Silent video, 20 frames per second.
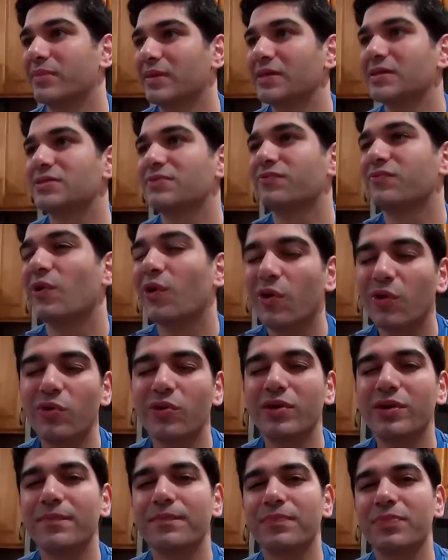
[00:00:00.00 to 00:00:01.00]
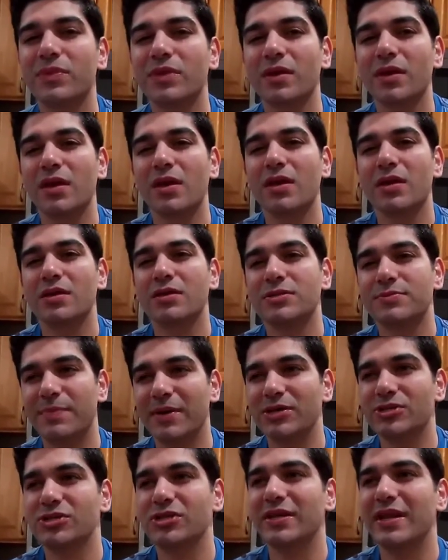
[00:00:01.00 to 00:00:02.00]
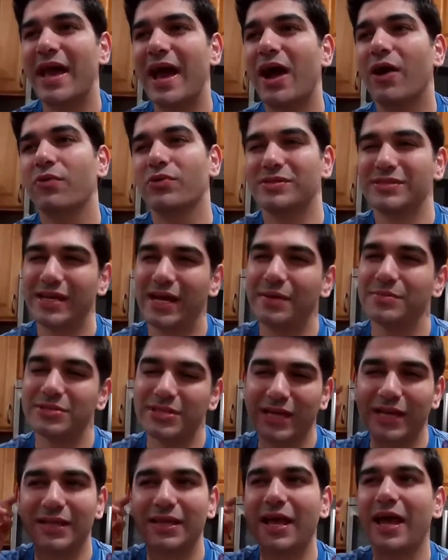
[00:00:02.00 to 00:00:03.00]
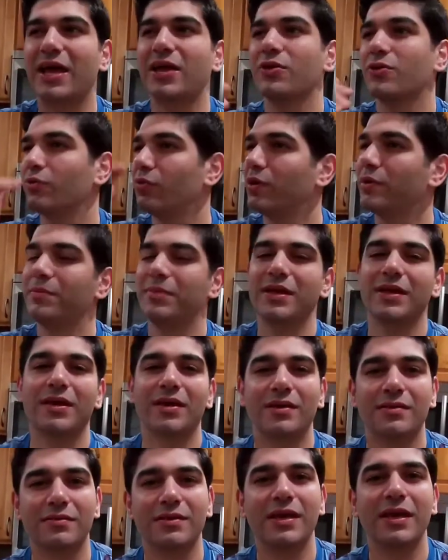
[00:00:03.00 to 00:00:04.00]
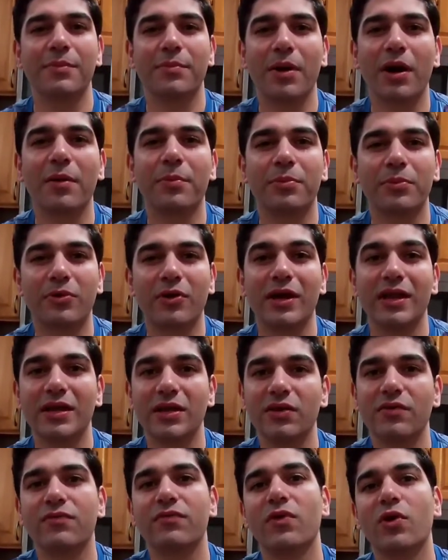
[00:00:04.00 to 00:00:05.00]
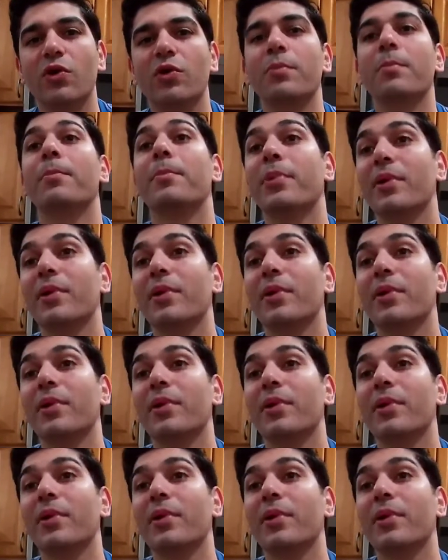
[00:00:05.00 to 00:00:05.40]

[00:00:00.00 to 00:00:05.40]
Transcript: this phone, especially now with times like that. You don't want to keep upgrading your phone.